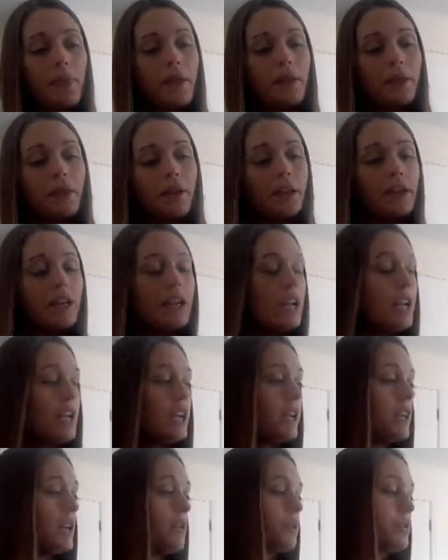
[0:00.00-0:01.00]
Alright.
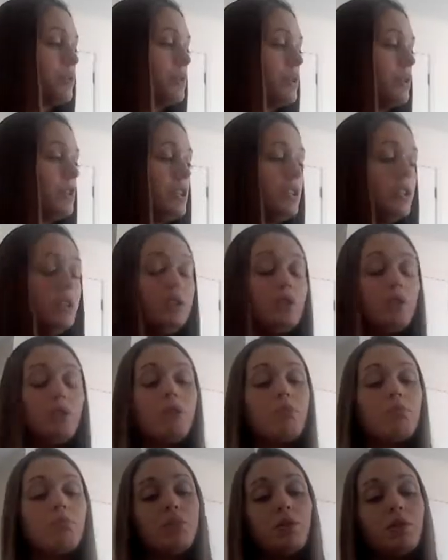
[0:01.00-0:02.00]
And we're wanting to do
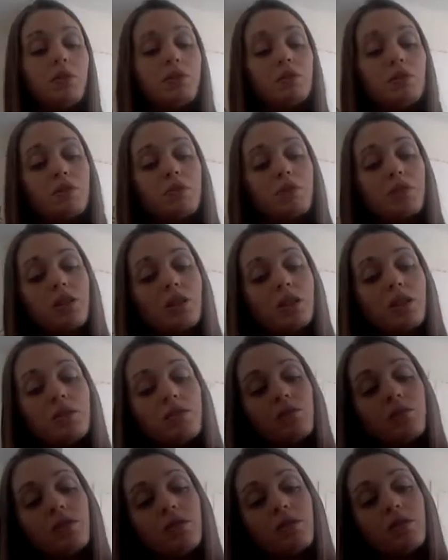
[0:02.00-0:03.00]
it blue, so we're going
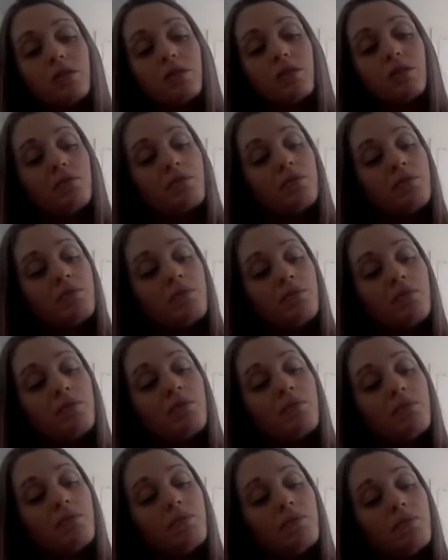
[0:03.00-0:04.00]
to just,
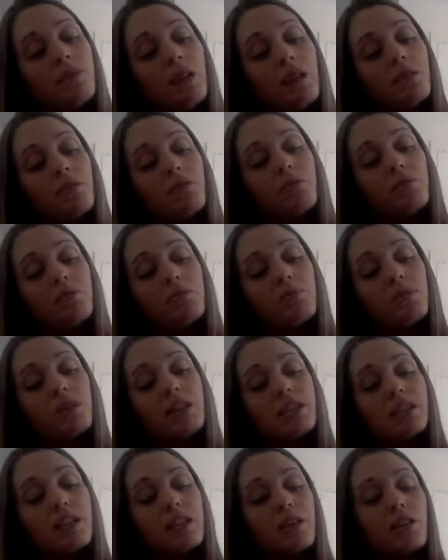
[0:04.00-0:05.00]
I don't want
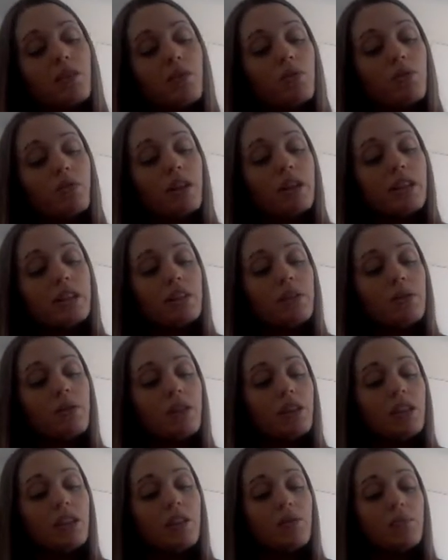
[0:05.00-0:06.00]
to say go crazy
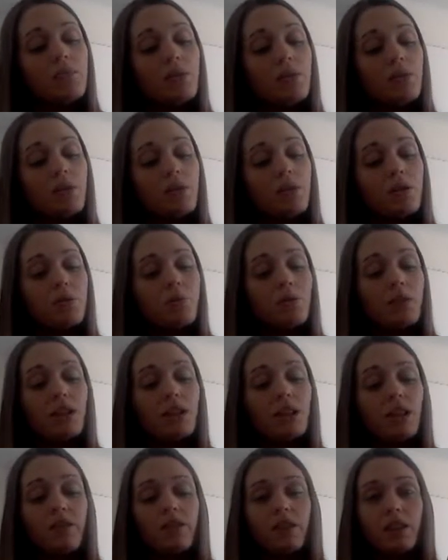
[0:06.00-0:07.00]
with it, but, you know, put
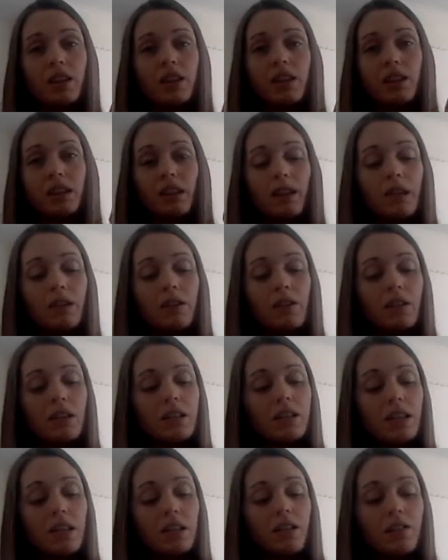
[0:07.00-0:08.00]
enough in there that you
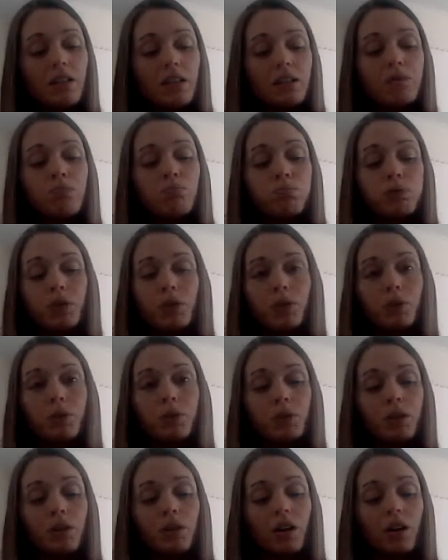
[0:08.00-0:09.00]
can tell it's
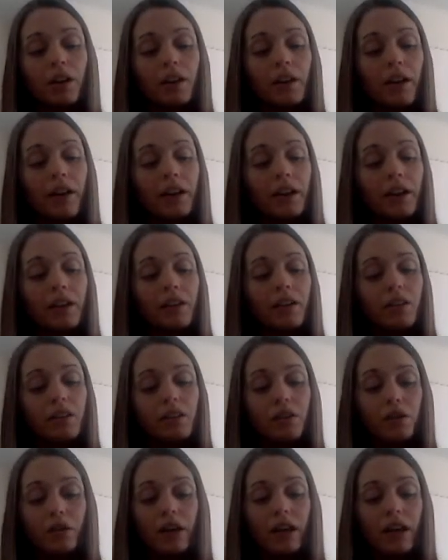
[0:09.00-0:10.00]
blue and not like
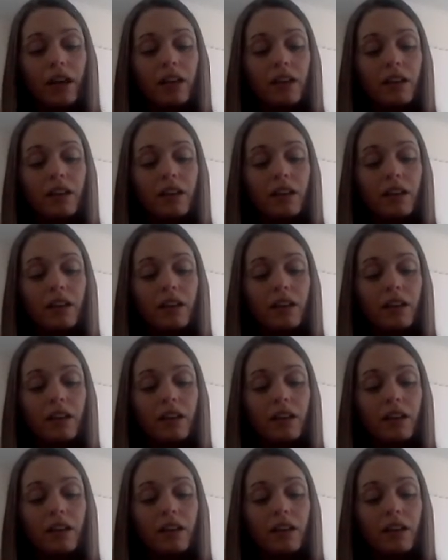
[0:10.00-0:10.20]
gray.